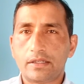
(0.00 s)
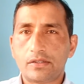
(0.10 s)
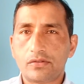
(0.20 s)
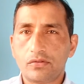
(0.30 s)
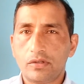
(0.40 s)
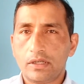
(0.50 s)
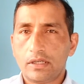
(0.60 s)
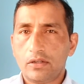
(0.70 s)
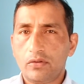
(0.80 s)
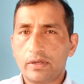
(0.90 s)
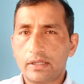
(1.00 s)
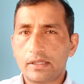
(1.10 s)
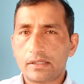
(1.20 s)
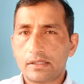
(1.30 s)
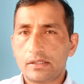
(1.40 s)
So look at
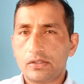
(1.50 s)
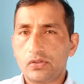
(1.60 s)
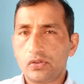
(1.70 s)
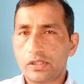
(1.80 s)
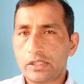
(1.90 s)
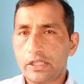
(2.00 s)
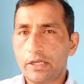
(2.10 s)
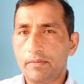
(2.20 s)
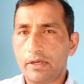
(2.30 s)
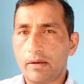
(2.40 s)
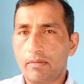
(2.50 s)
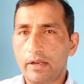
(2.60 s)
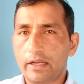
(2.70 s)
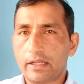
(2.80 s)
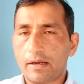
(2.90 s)
this, so you just keep
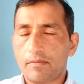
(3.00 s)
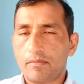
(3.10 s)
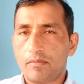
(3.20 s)
doubling them,